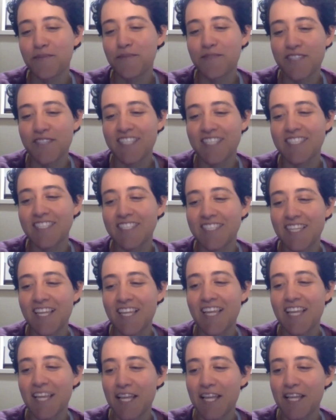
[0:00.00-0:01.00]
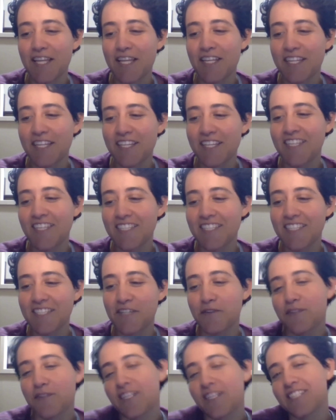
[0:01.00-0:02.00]
Yes.
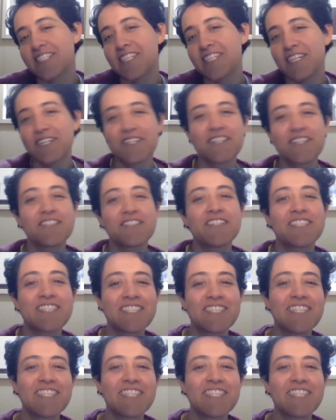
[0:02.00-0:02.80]
So let's see what.